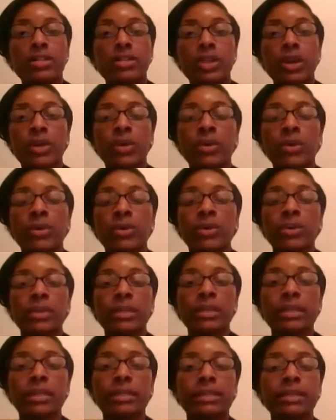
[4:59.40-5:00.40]
So
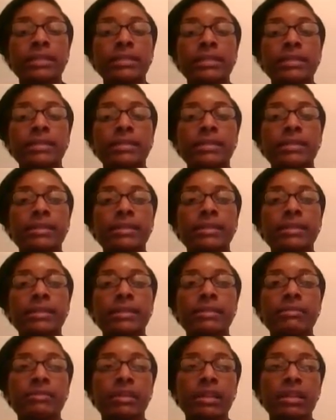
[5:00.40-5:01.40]
this
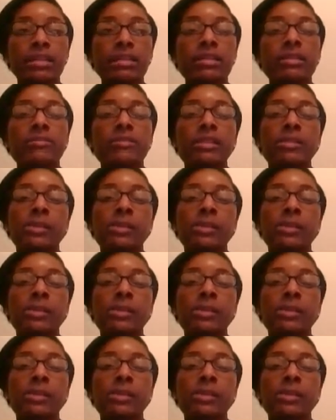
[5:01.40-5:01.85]
is relative